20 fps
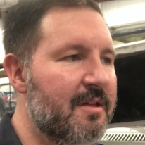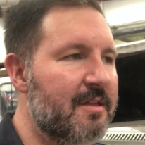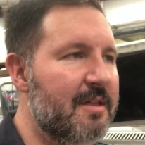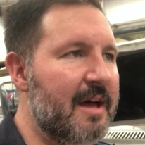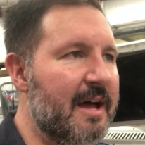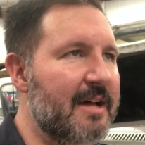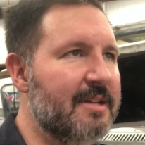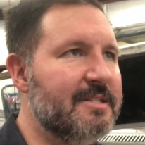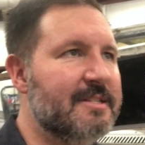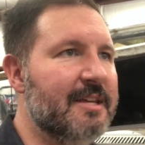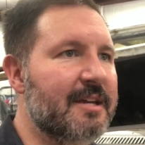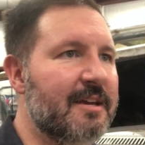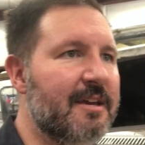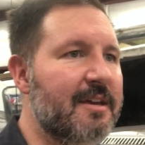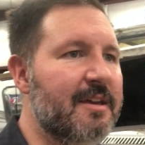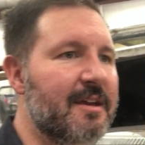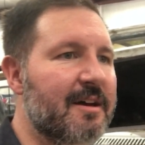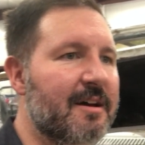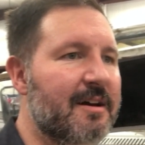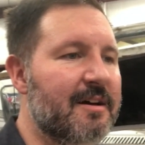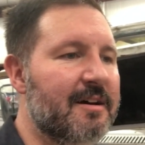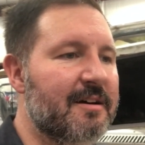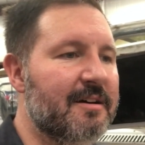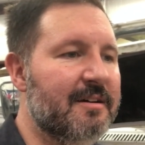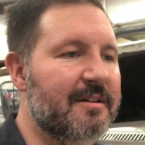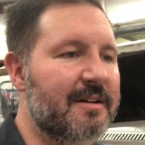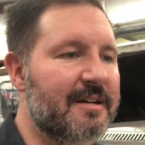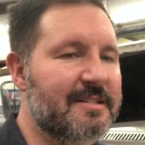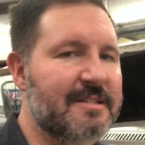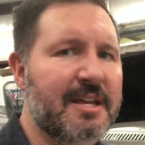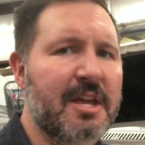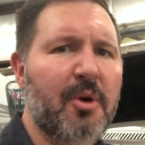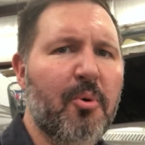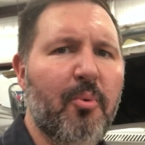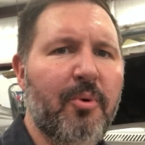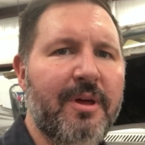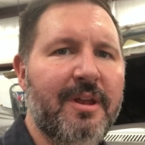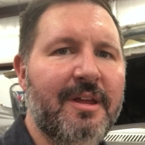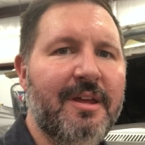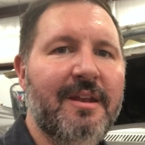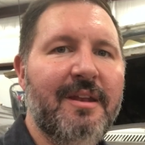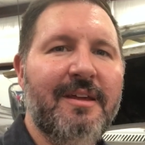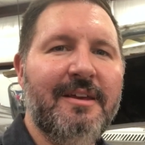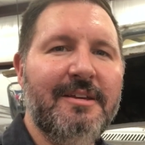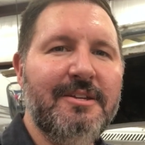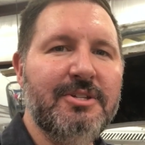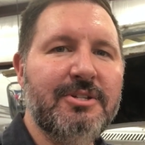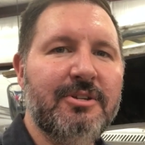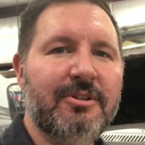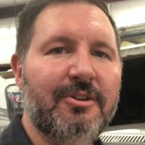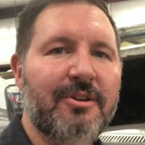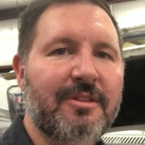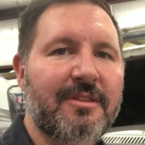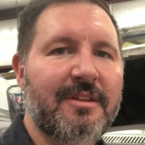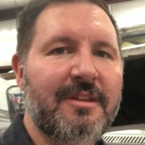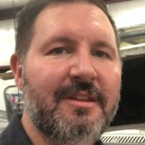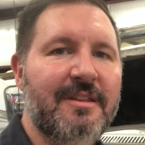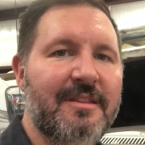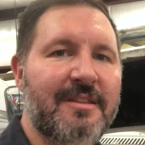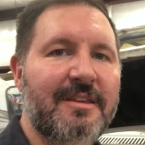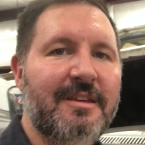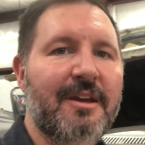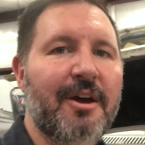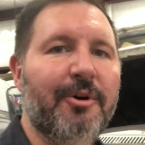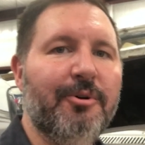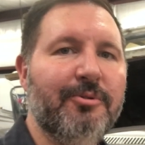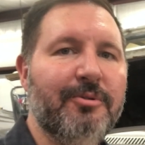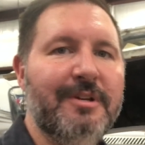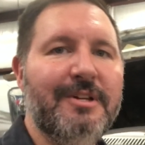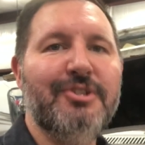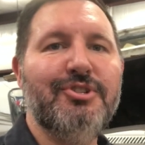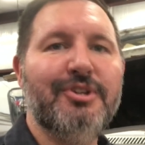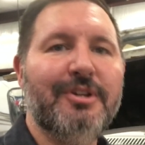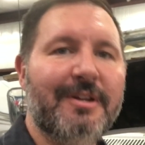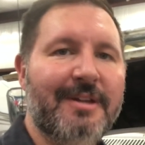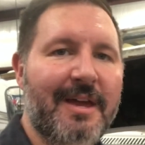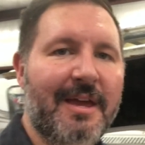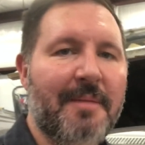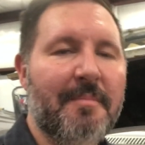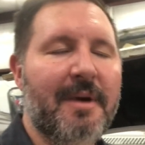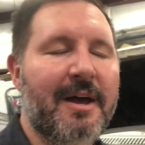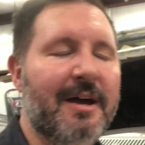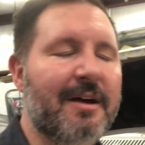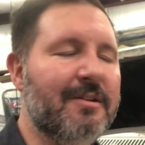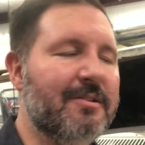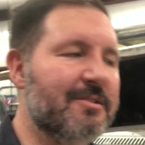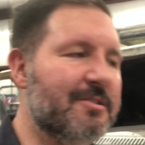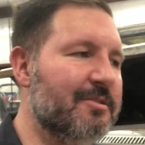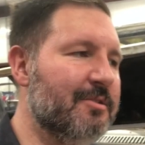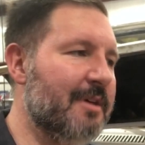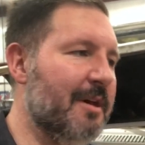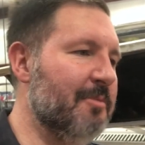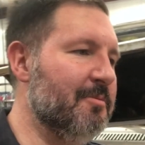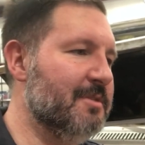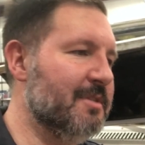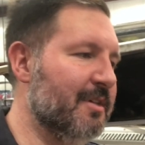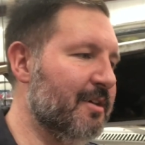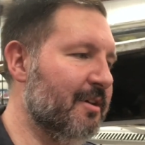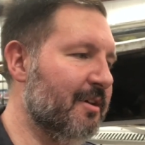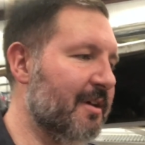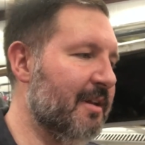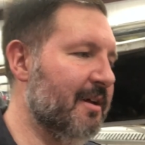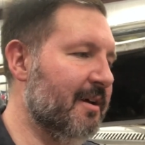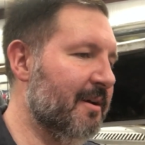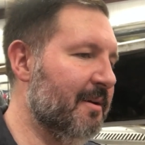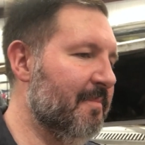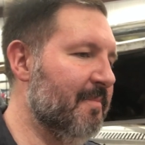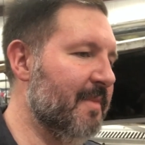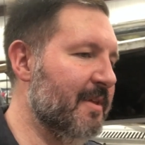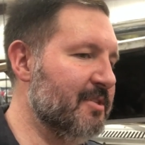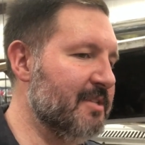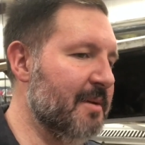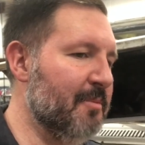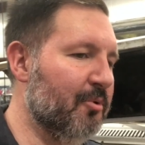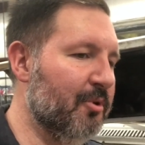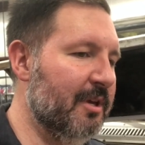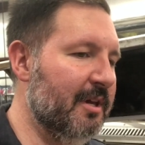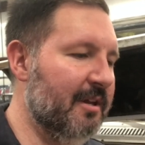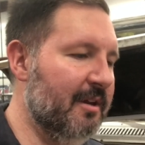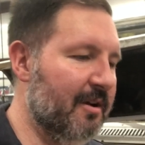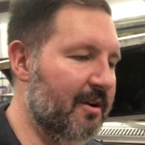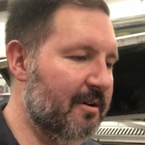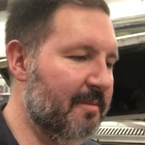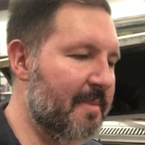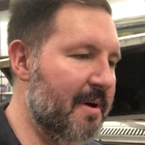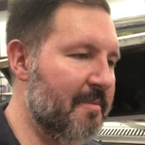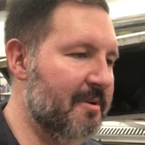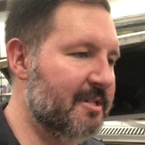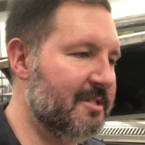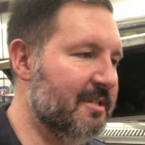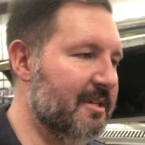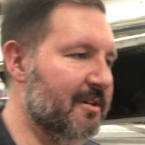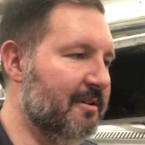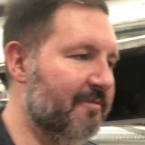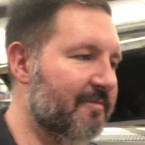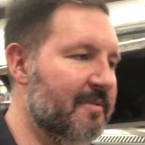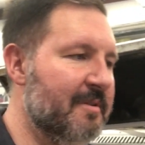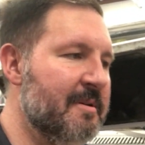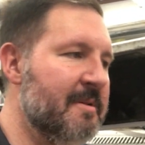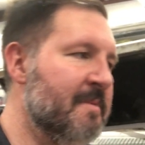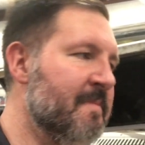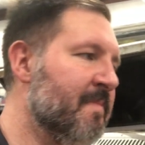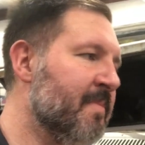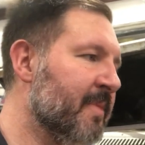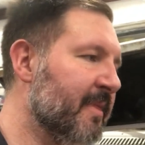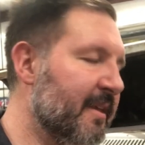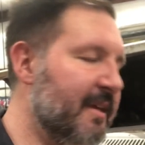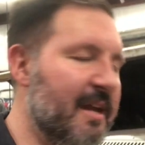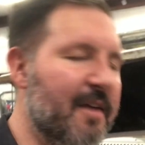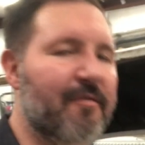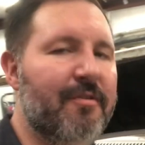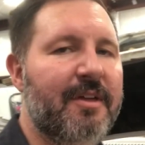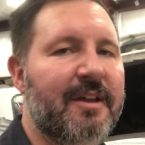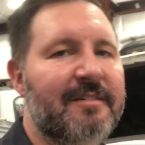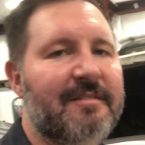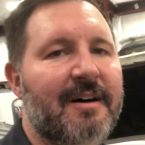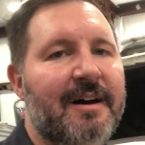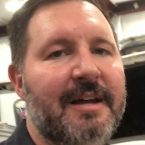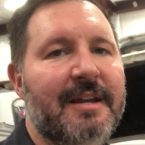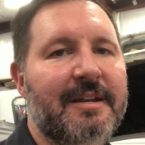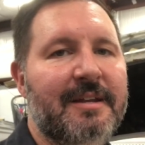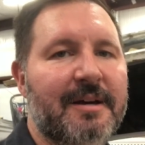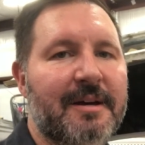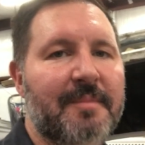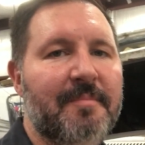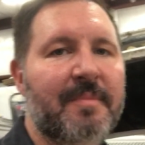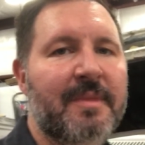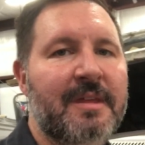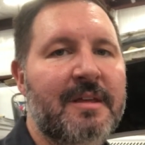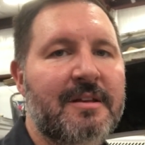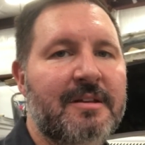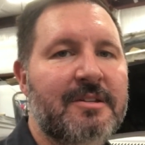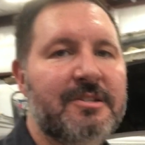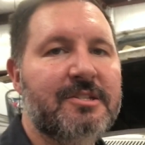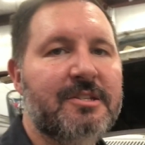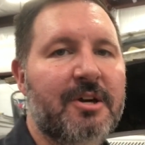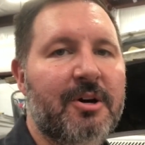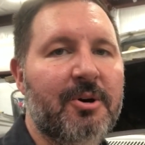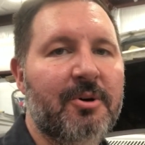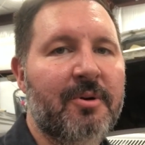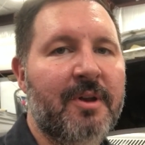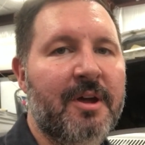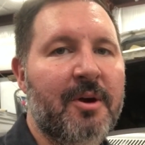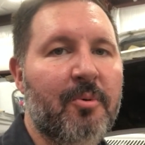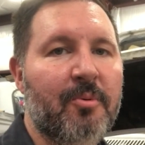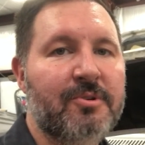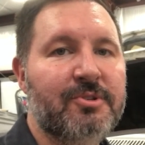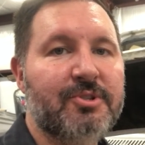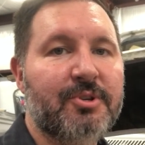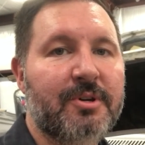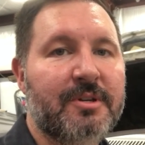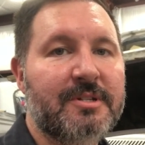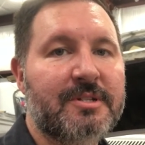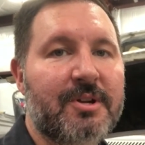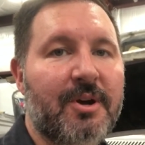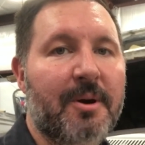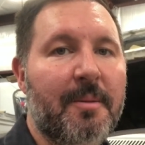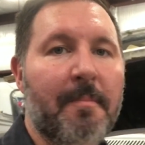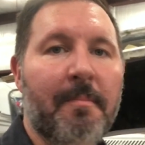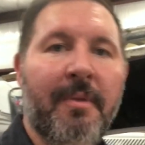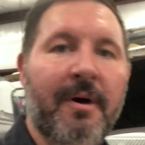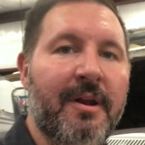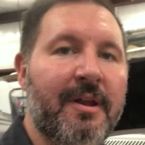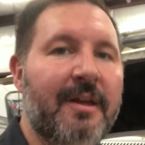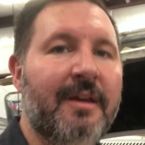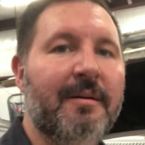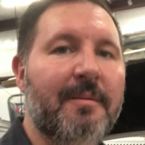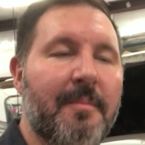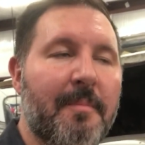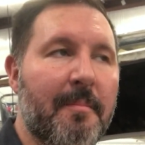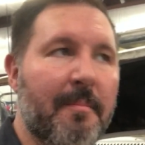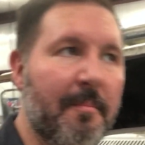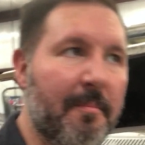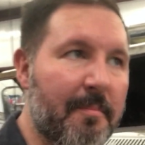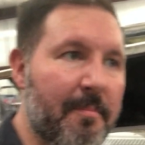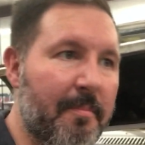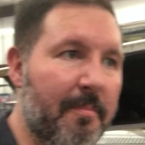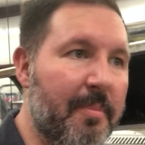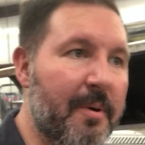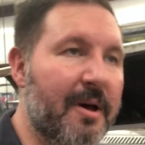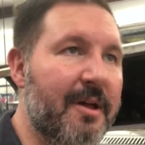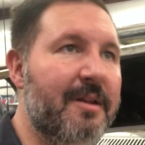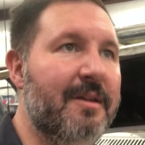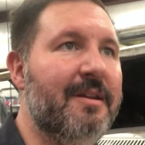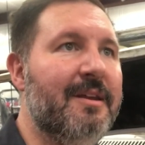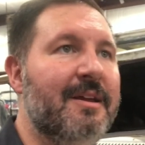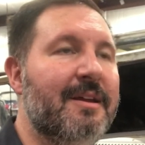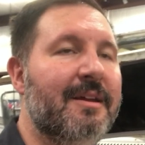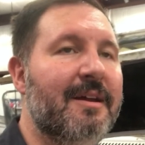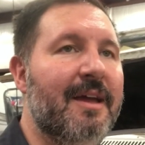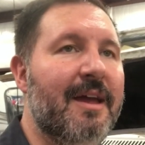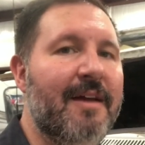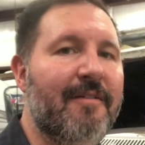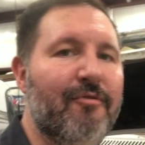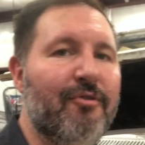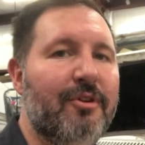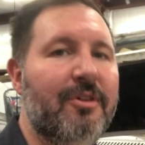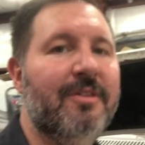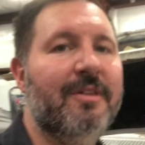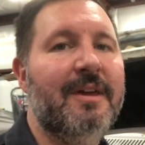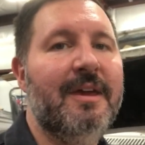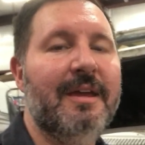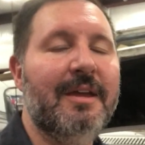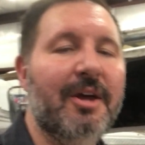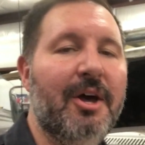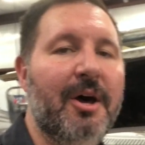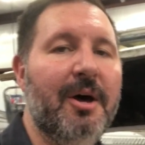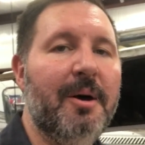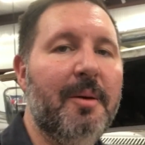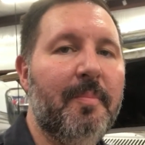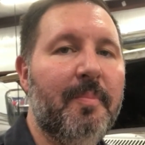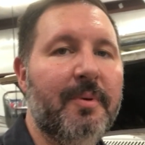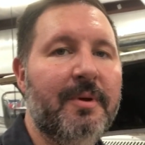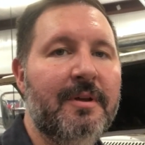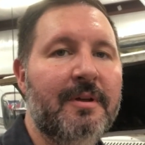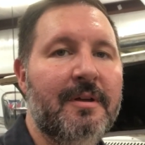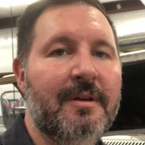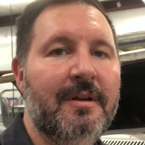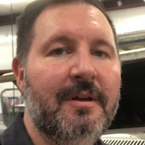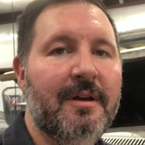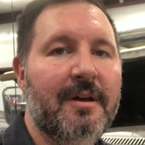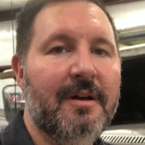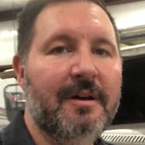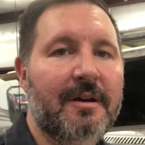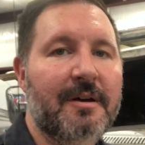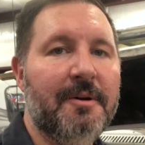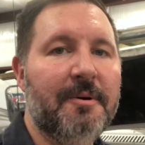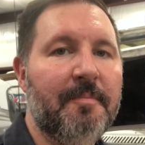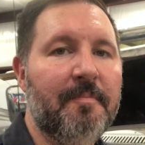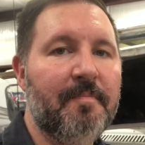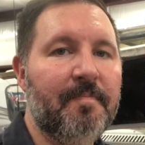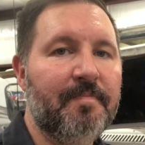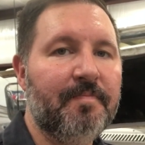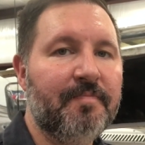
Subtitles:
I'd say it went in easier than the old engine came out, so that was good. I was able to get it all by myself, get everything lined up. So now we're just going to start buttoning everything up, and